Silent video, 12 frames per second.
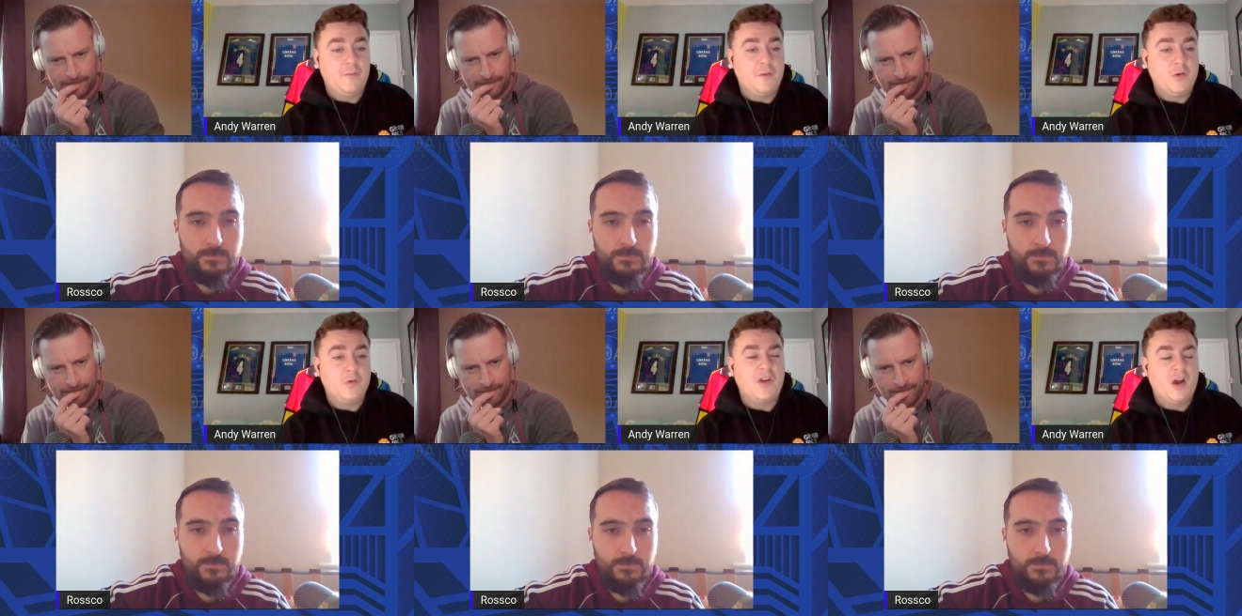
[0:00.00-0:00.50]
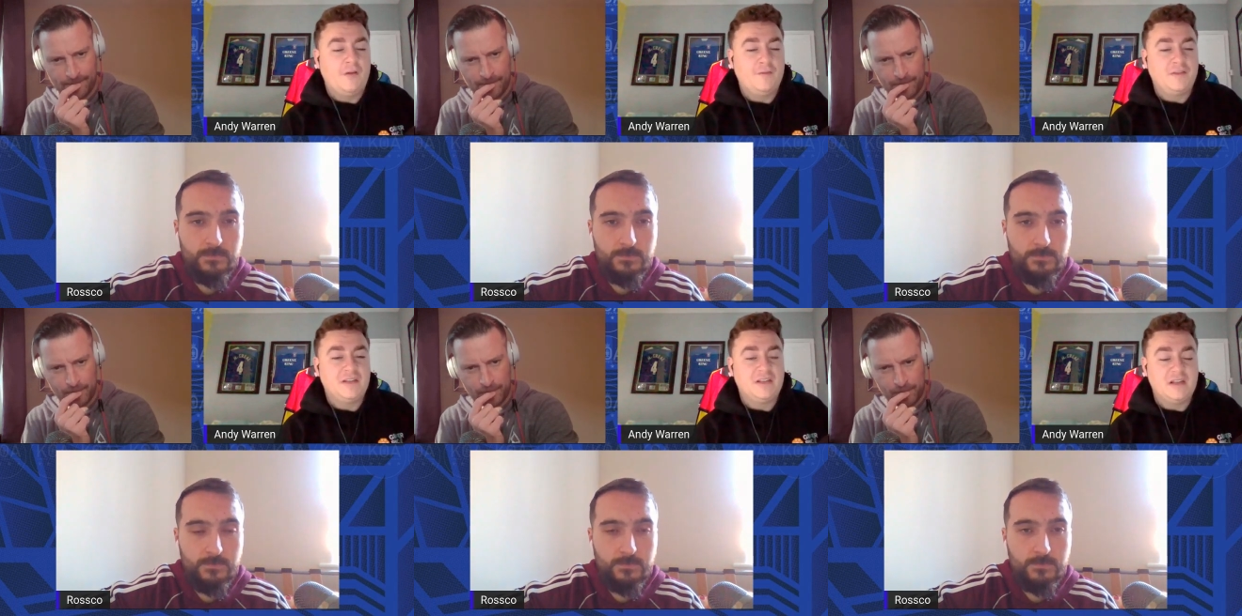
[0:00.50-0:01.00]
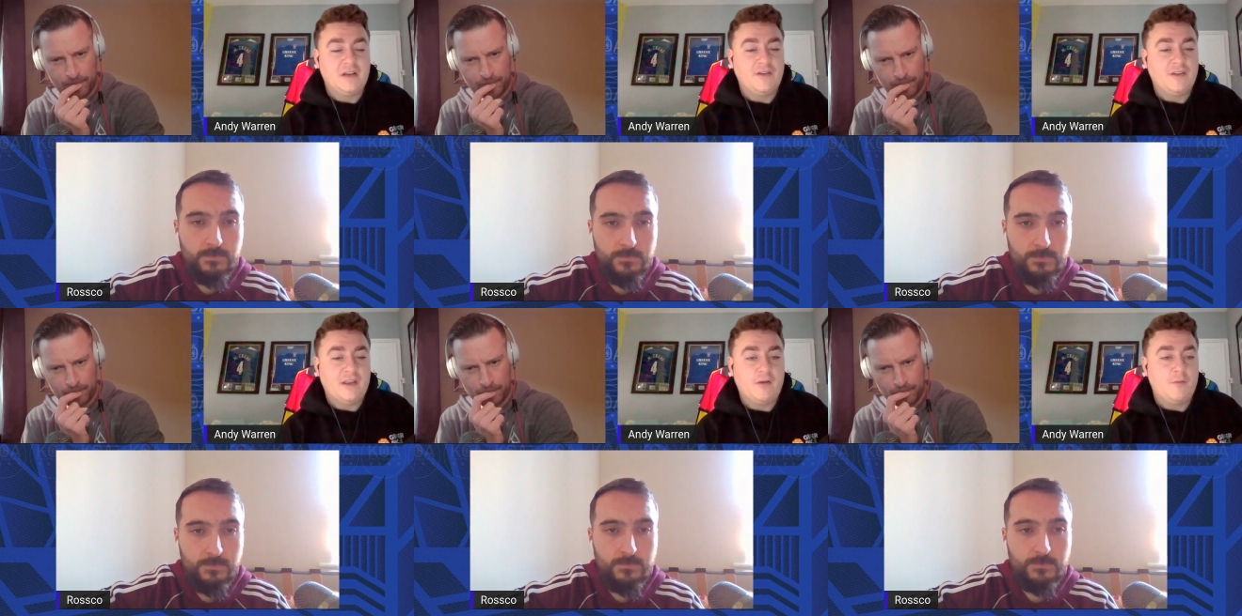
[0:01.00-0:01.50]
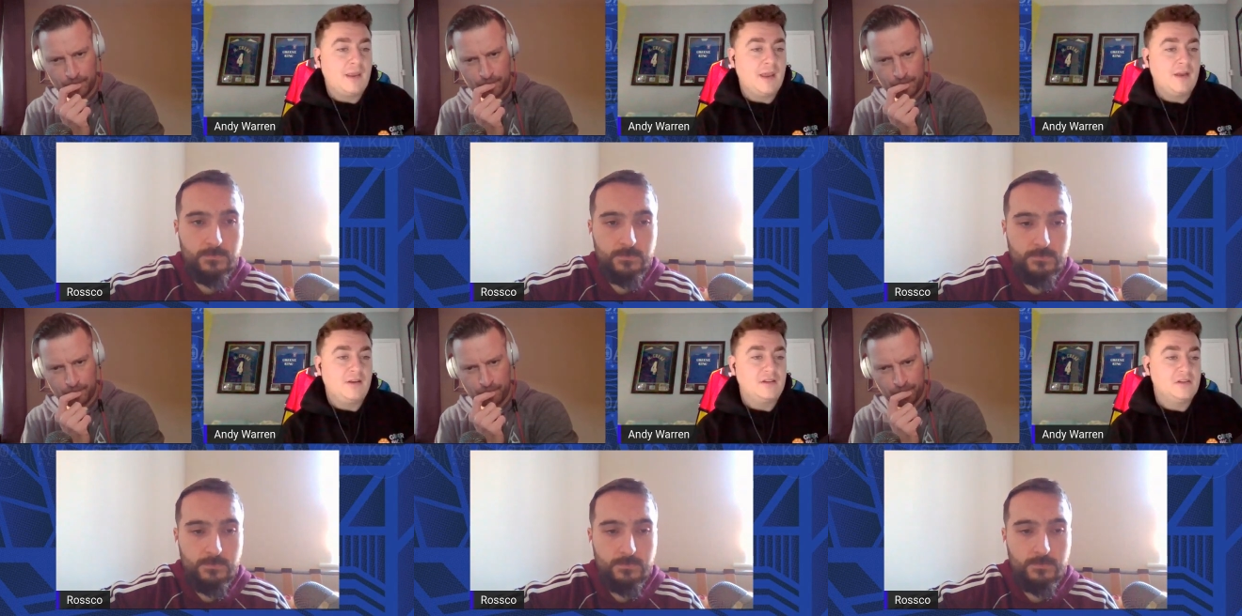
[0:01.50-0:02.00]
Speaker 1: a good half a season under Kieran
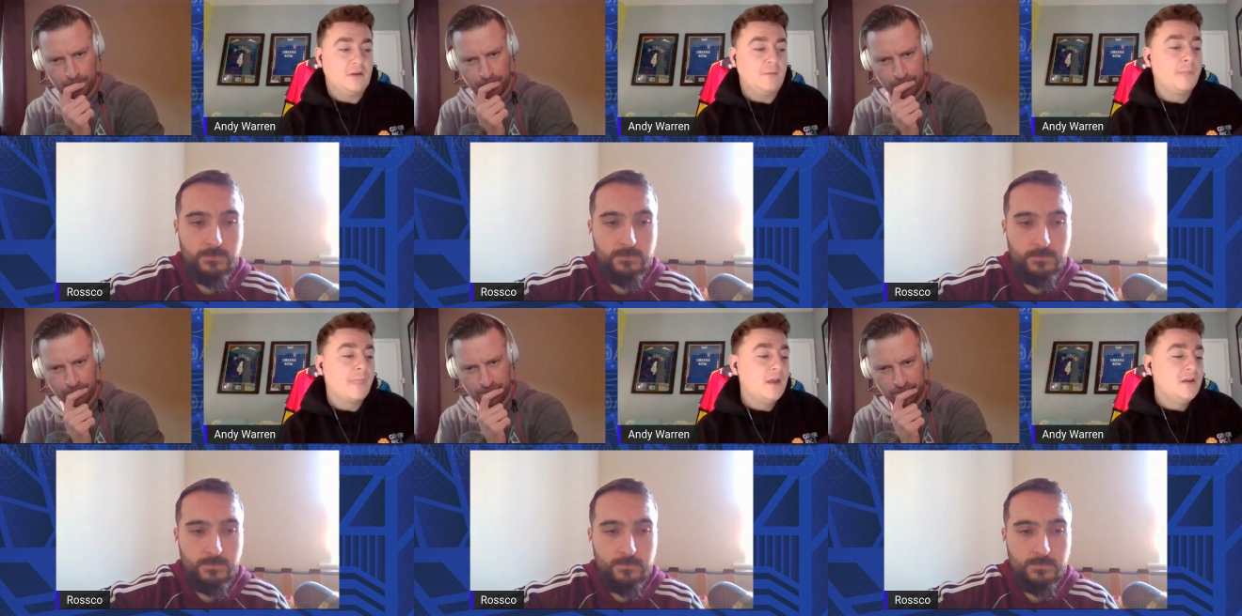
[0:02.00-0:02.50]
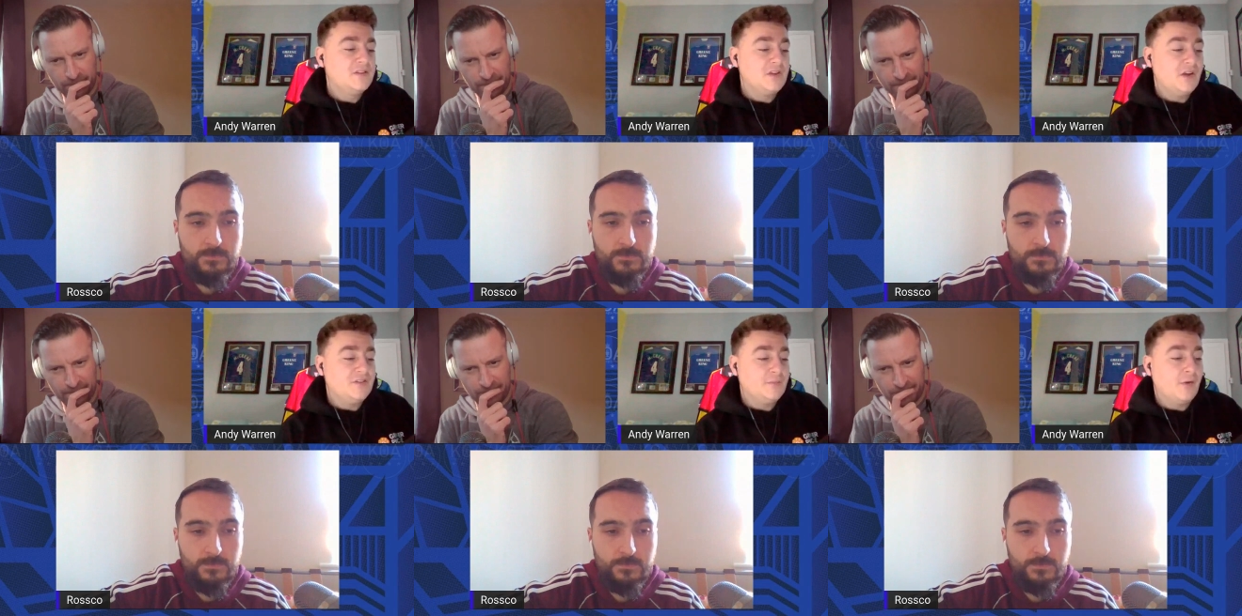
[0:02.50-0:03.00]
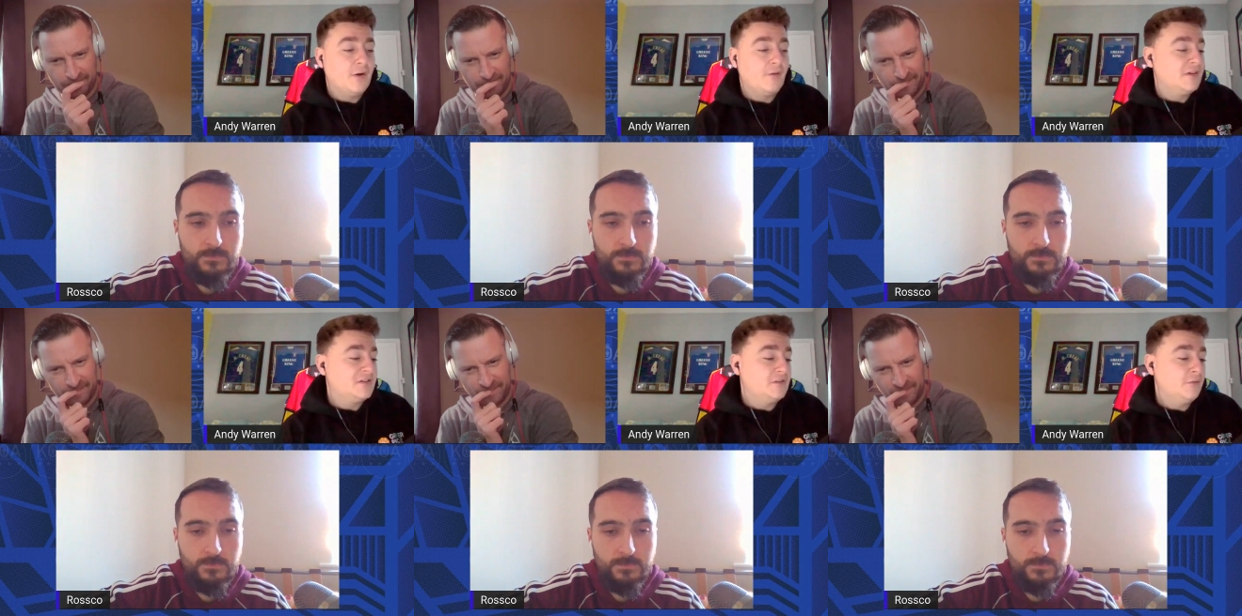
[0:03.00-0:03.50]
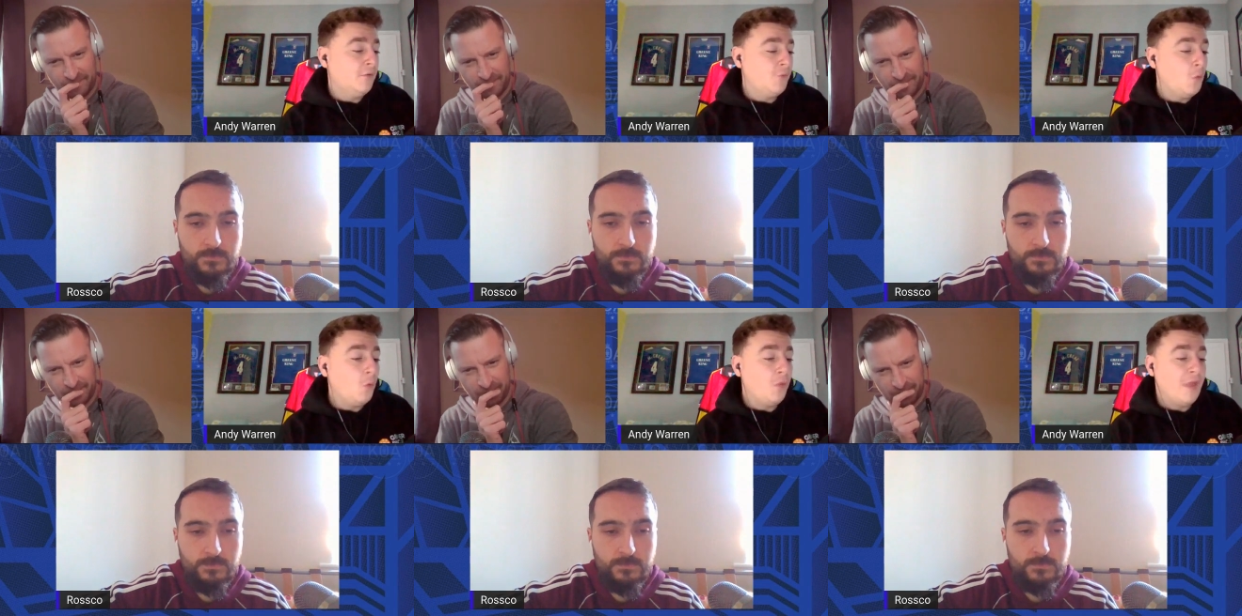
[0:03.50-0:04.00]
McKenna. So signs of progress are
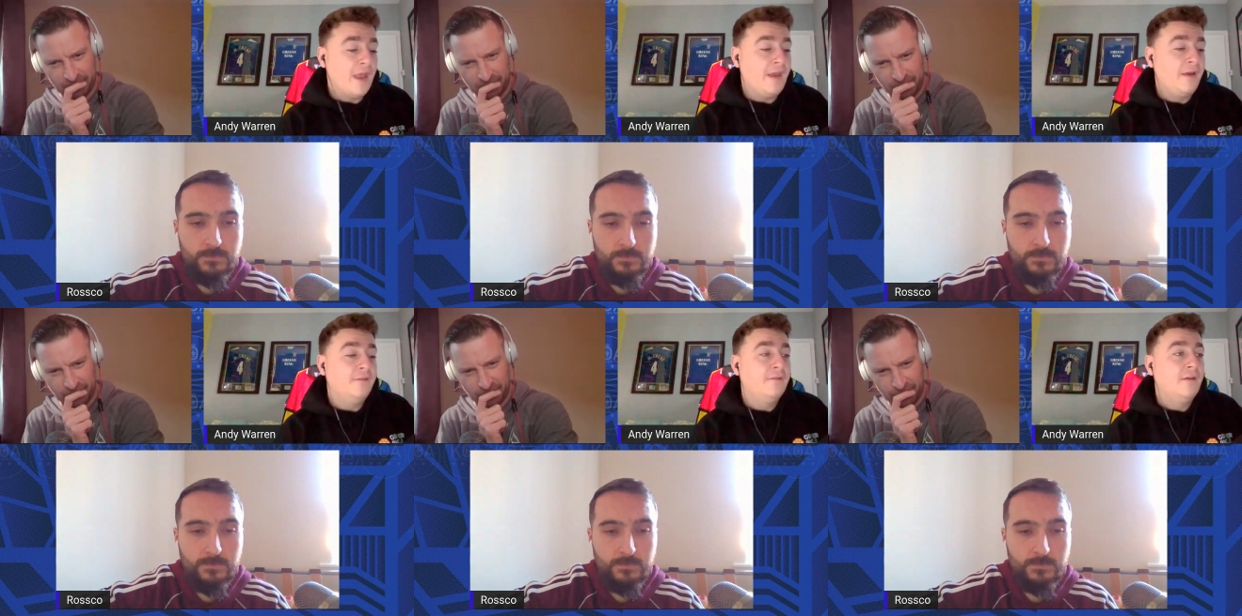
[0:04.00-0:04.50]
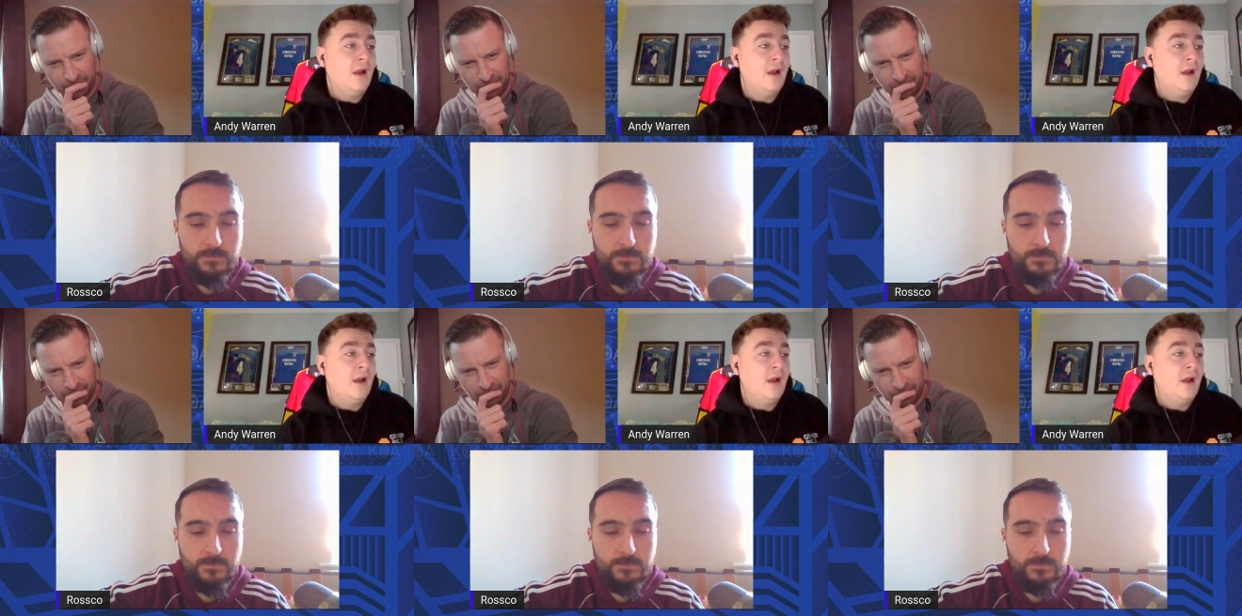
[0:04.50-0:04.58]
all there.